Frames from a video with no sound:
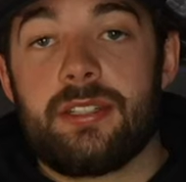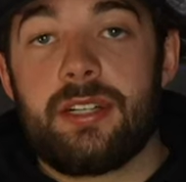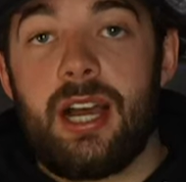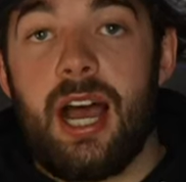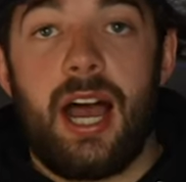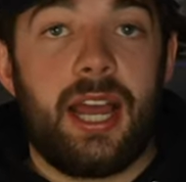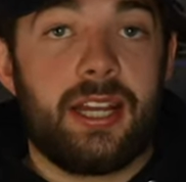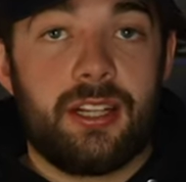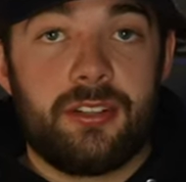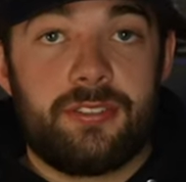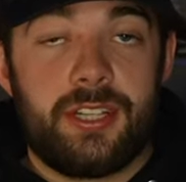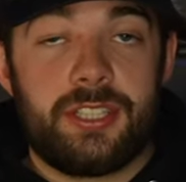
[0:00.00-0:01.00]
high
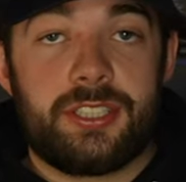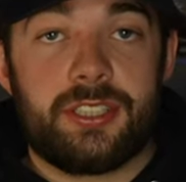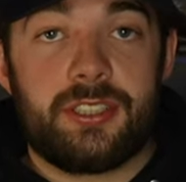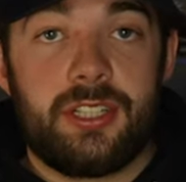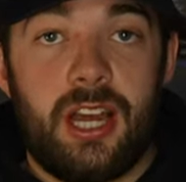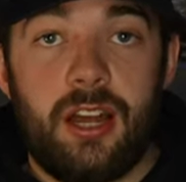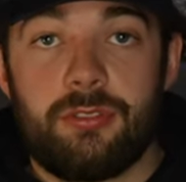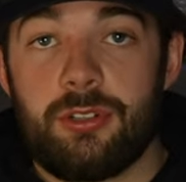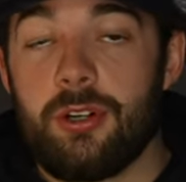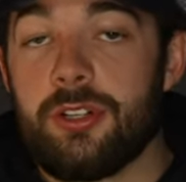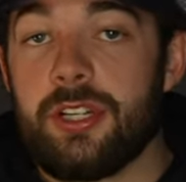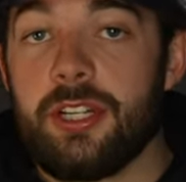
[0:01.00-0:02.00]
elevation. I've
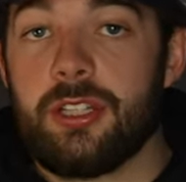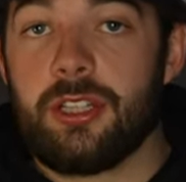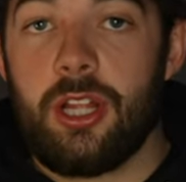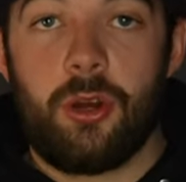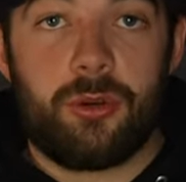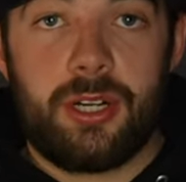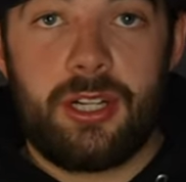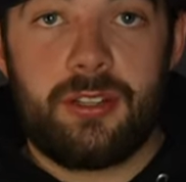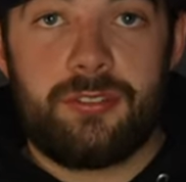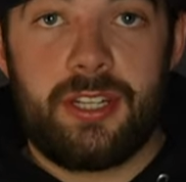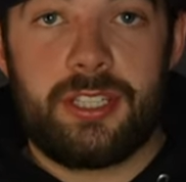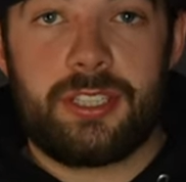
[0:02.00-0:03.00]
rode it at lower
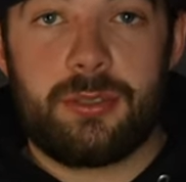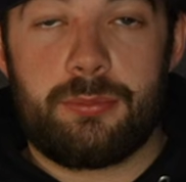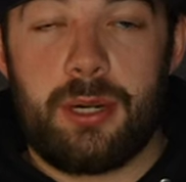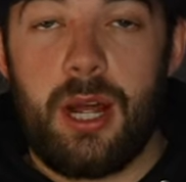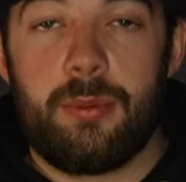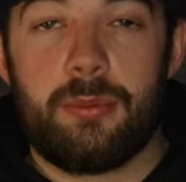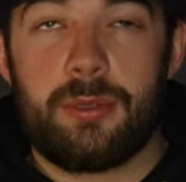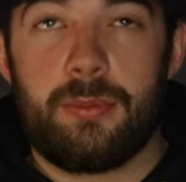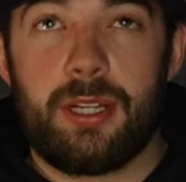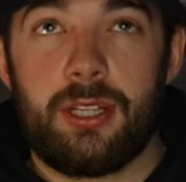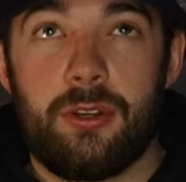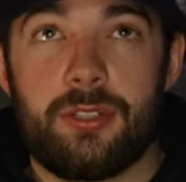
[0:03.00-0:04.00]
elevation. Probably
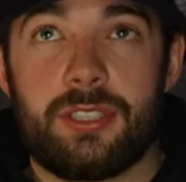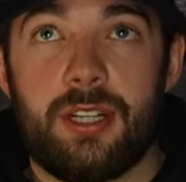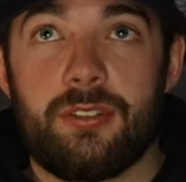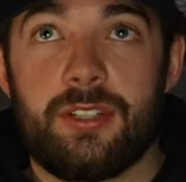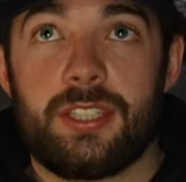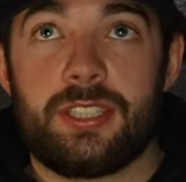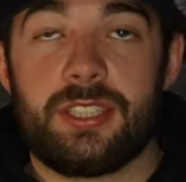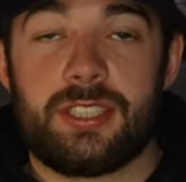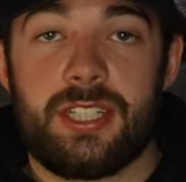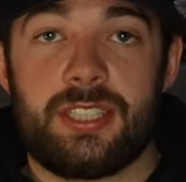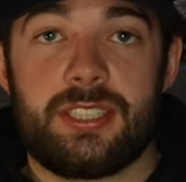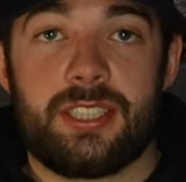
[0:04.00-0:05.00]
my lowest elevation is
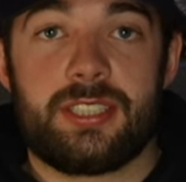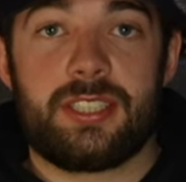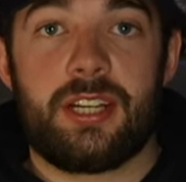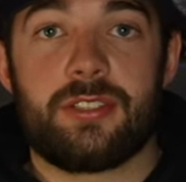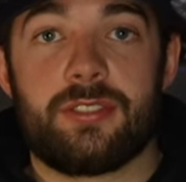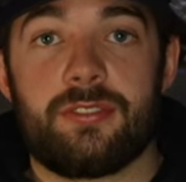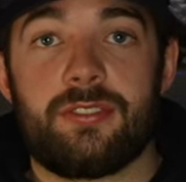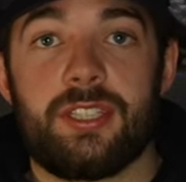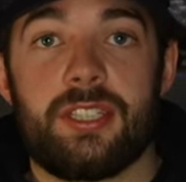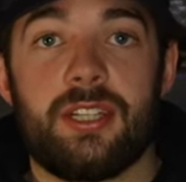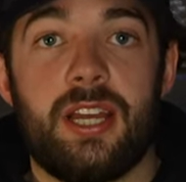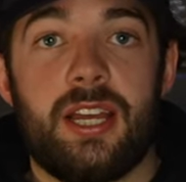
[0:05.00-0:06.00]
like six thousand
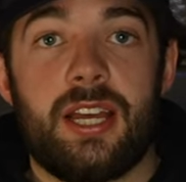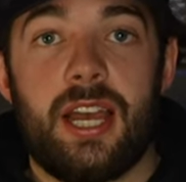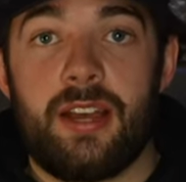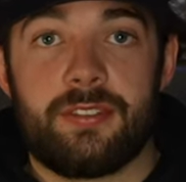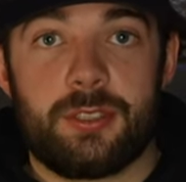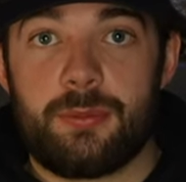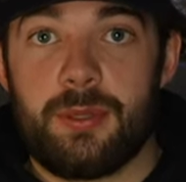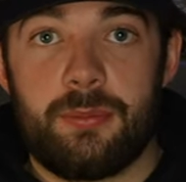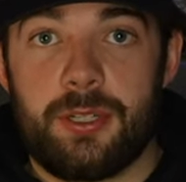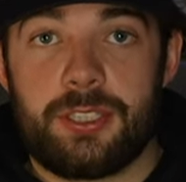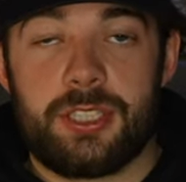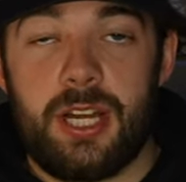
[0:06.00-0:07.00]
feet. Haven't spent
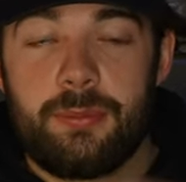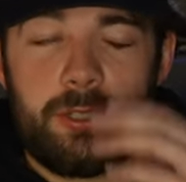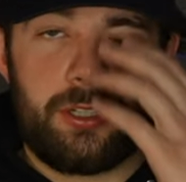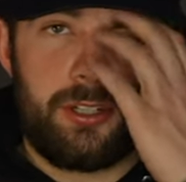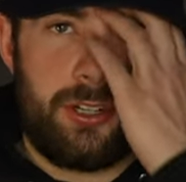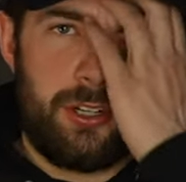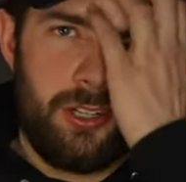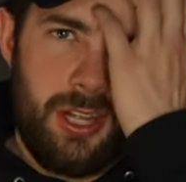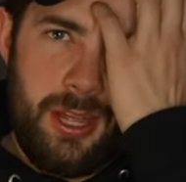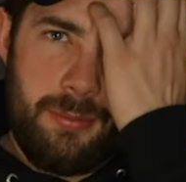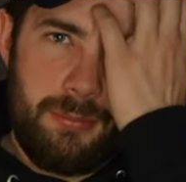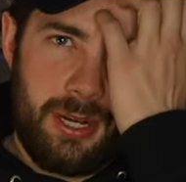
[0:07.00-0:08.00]
much time there at all,
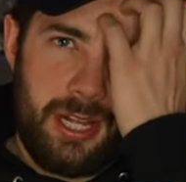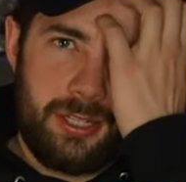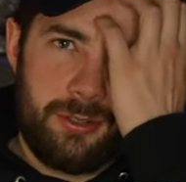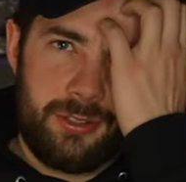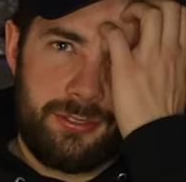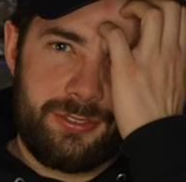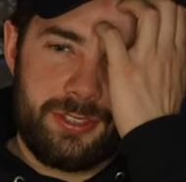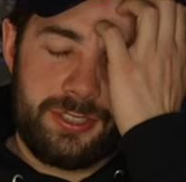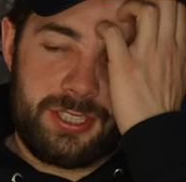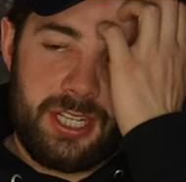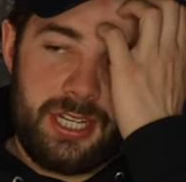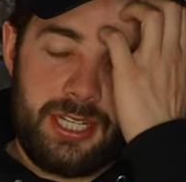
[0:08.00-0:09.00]
but I know what it
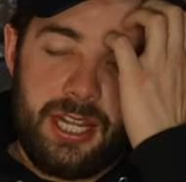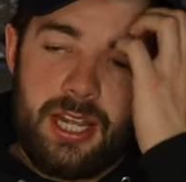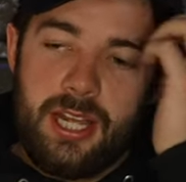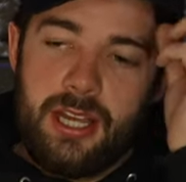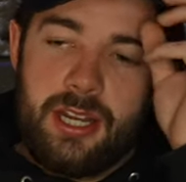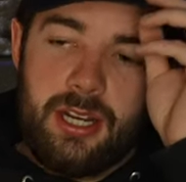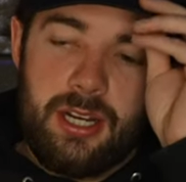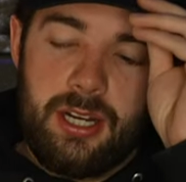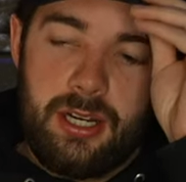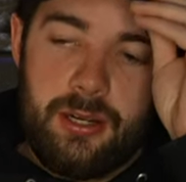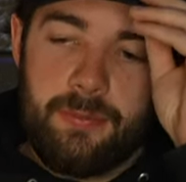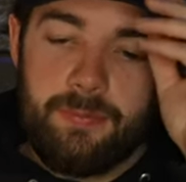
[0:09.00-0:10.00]
feels like.
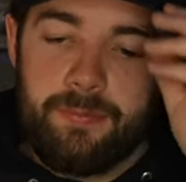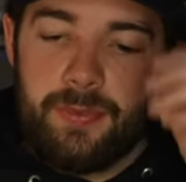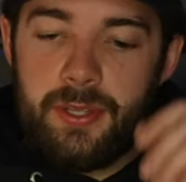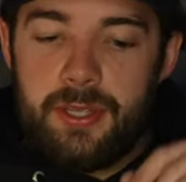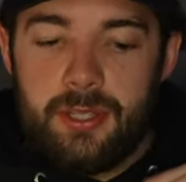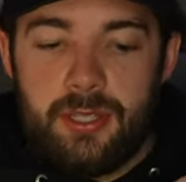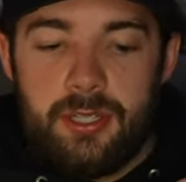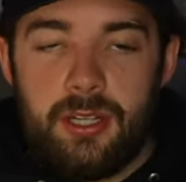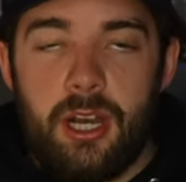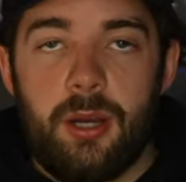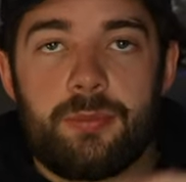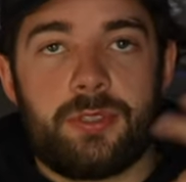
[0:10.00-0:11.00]
Um,
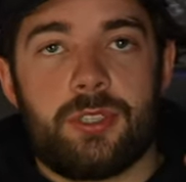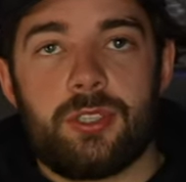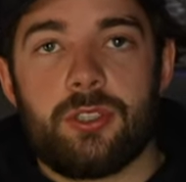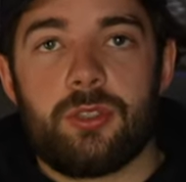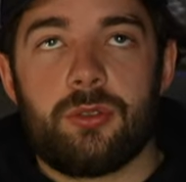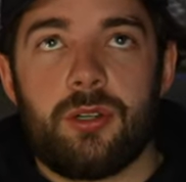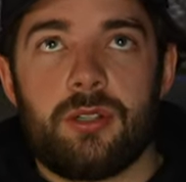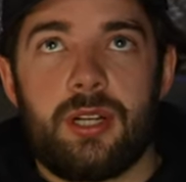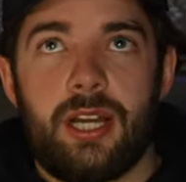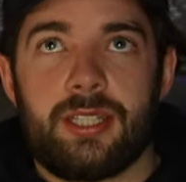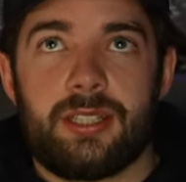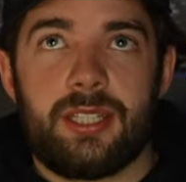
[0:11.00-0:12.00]
up to,
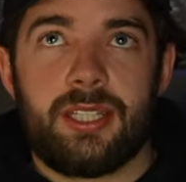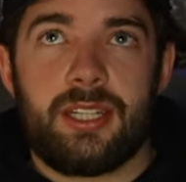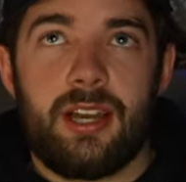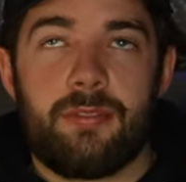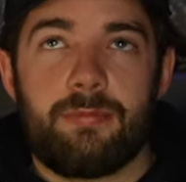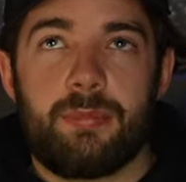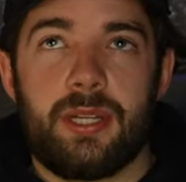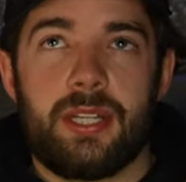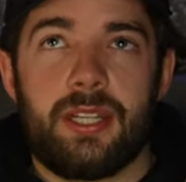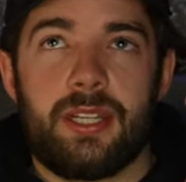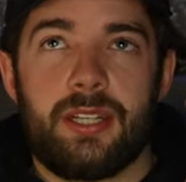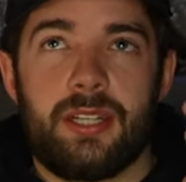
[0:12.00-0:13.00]
I think I've
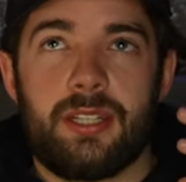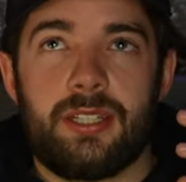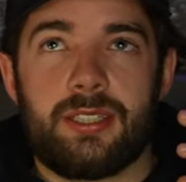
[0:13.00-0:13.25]
been